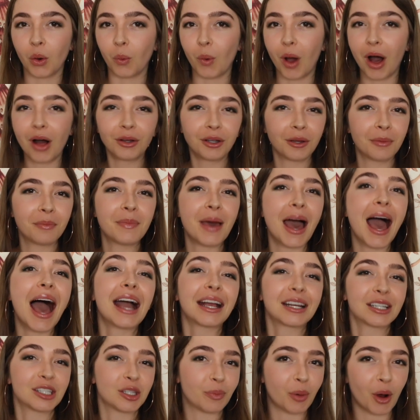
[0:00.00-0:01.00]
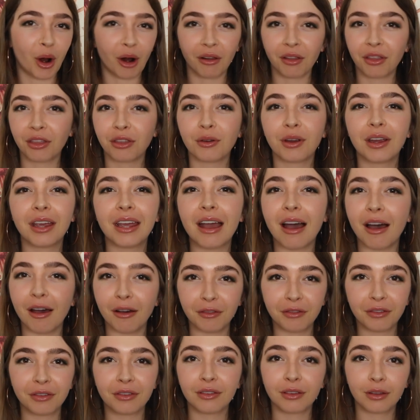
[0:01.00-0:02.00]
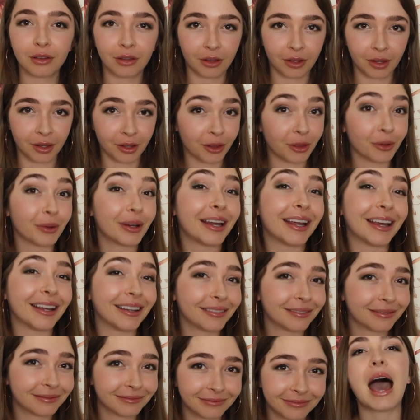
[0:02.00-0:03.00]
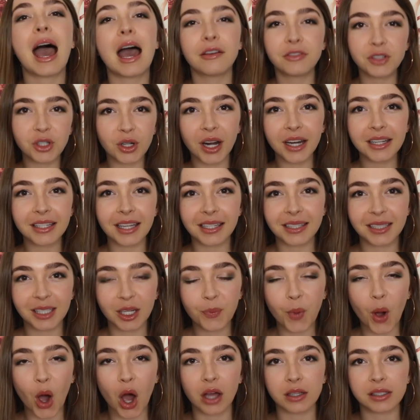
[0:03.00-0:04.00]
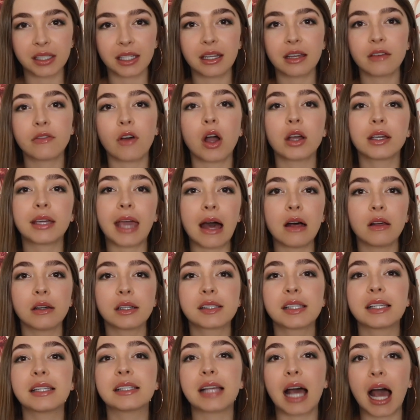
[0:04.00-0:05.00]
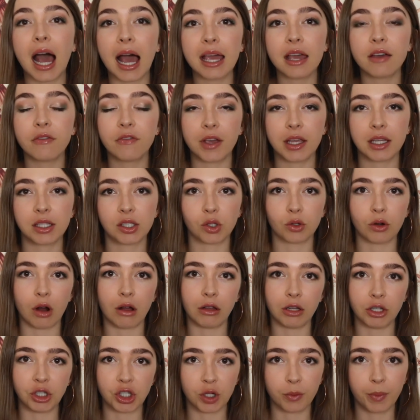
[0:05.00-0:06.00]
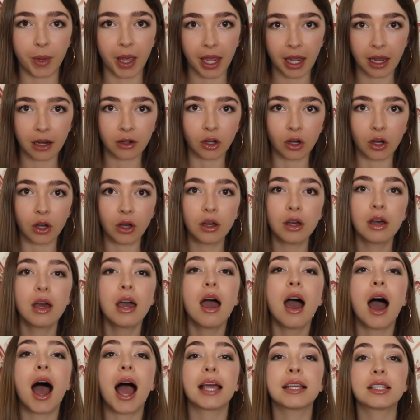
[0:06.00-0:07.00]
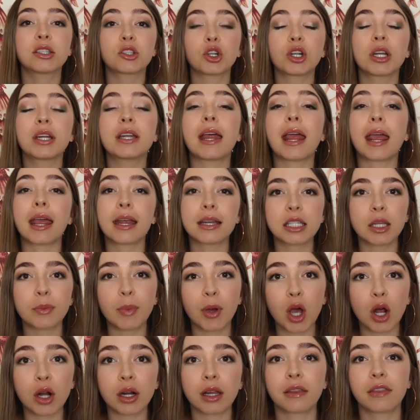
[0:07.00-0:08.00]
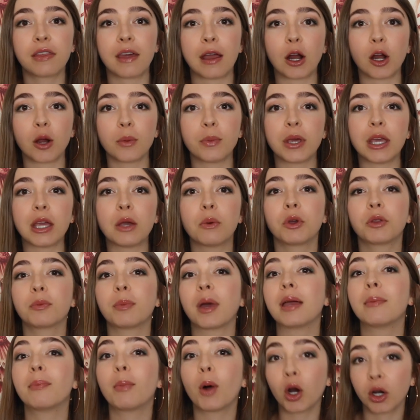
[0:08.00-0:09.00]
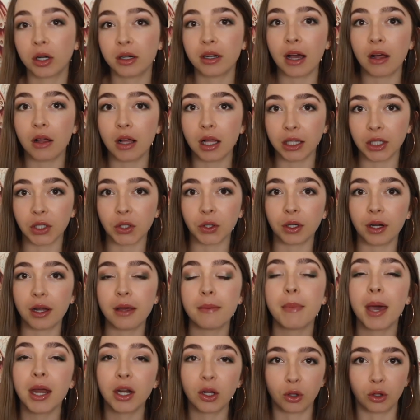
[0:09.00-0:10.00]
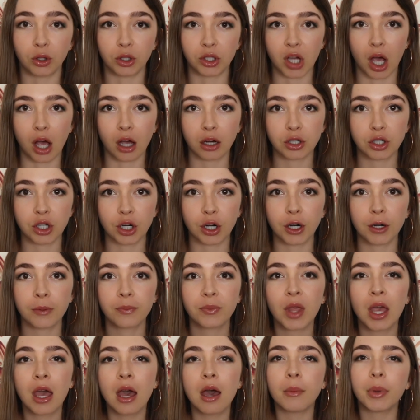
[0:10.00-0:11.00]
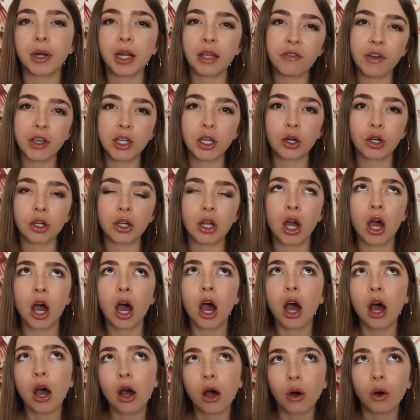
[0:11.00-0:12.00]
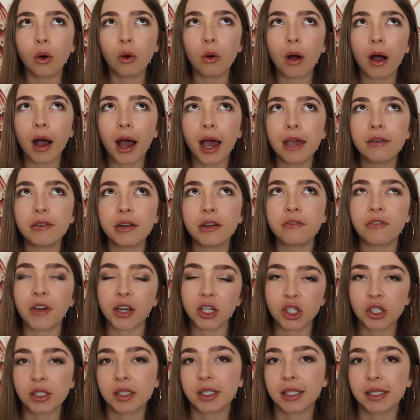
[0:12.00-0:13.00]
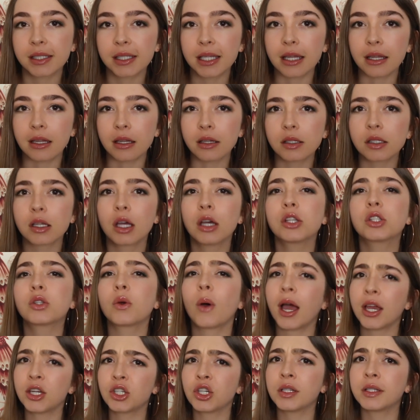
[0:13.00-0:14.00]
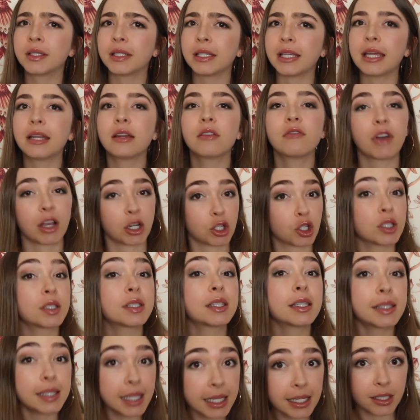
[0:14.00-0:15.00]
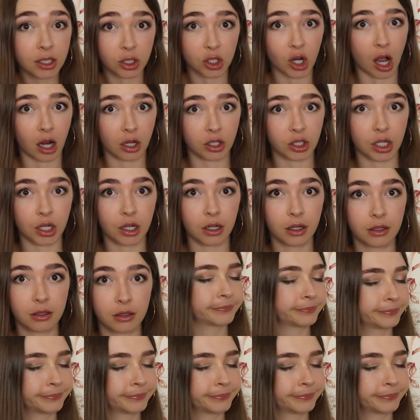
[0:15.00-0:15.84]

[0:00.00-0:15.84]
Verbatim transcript: Welcome back to part three of three. After I tested positive on Galaxy's I F A serology panel, I started antibiotic therapy with my Bartonella-literate medical doctor. But I figured, oh, I have an infectious disease, so I should see an infectious disease doctor.